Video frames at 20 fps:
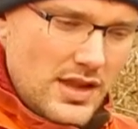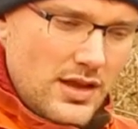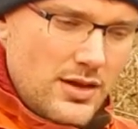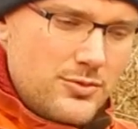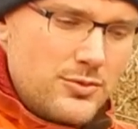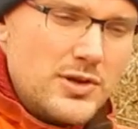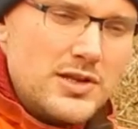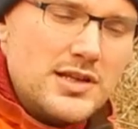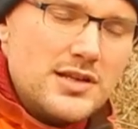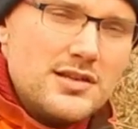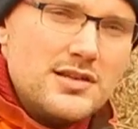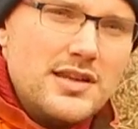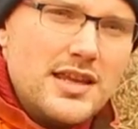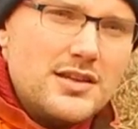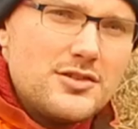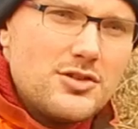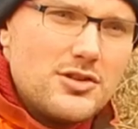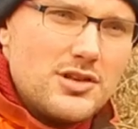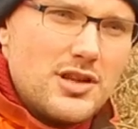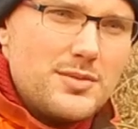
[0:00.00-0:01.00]
we need
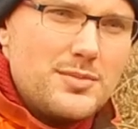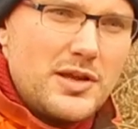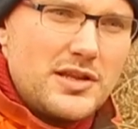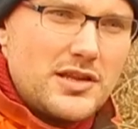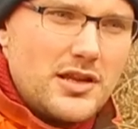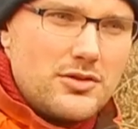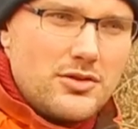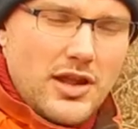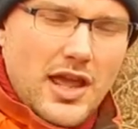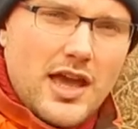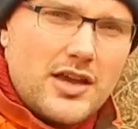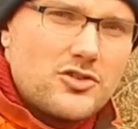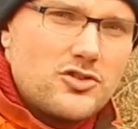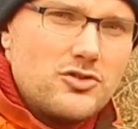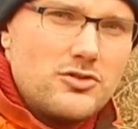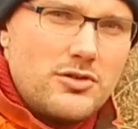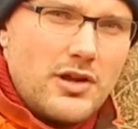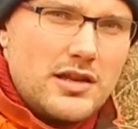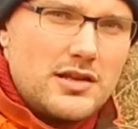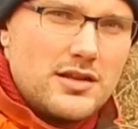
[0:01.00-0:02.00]
to limit the reaction
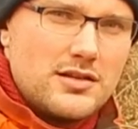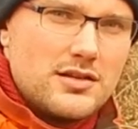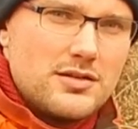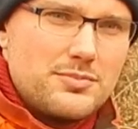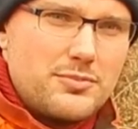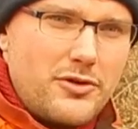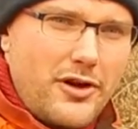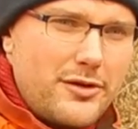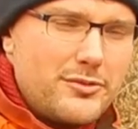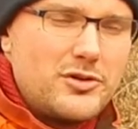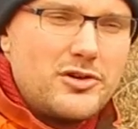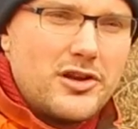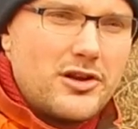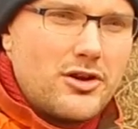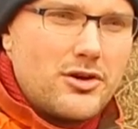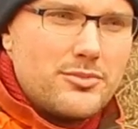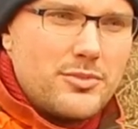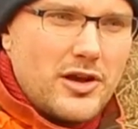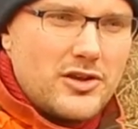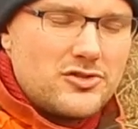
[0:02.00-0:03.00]
rate in the primary
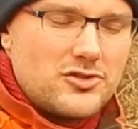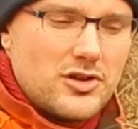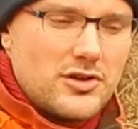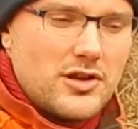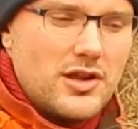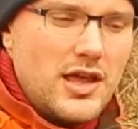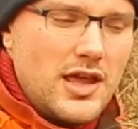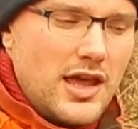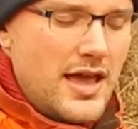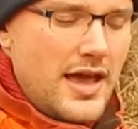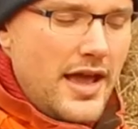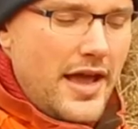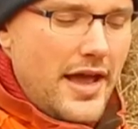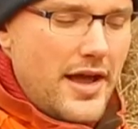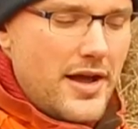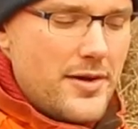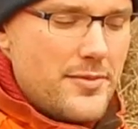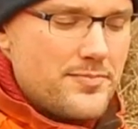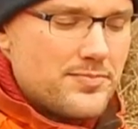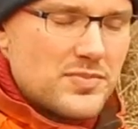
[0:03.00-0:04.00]
combustion.
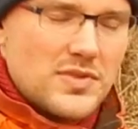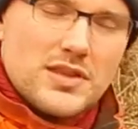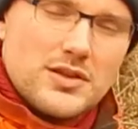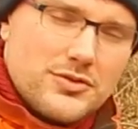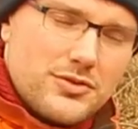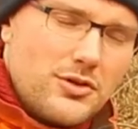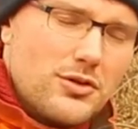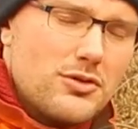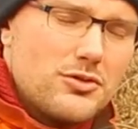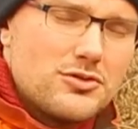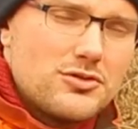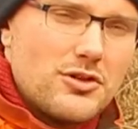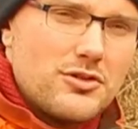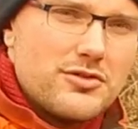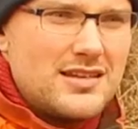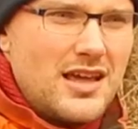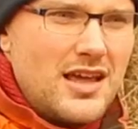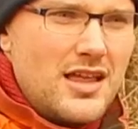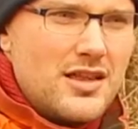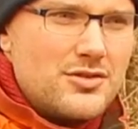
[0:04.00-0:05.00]
Um, the FYRO
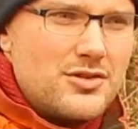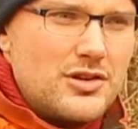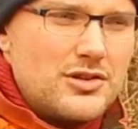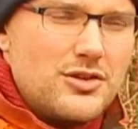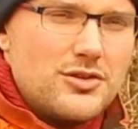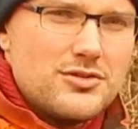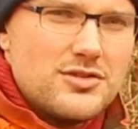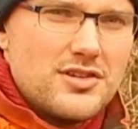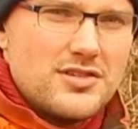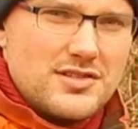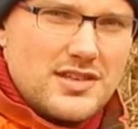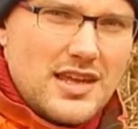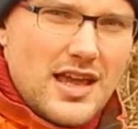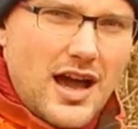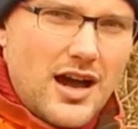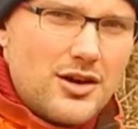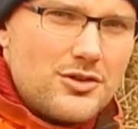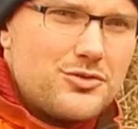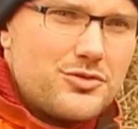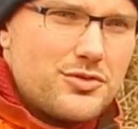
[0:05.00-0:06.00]
stove reduces the
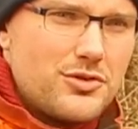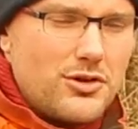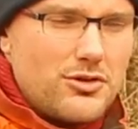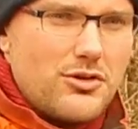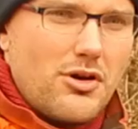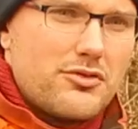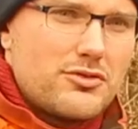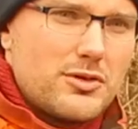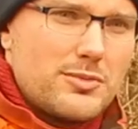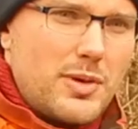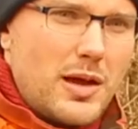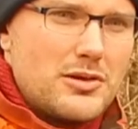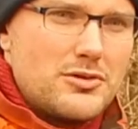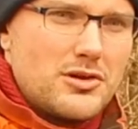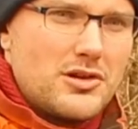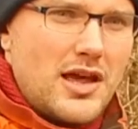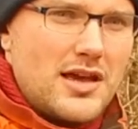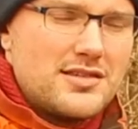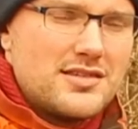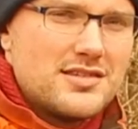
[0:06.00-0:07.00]
outflow of the
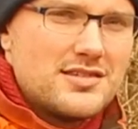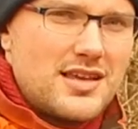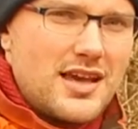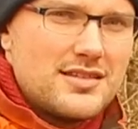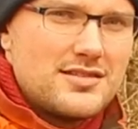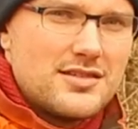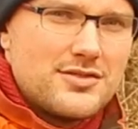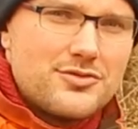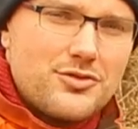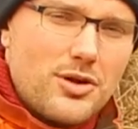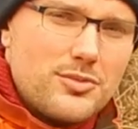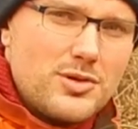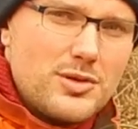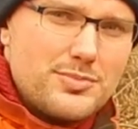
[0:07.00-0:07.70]
pyrolysis gases from the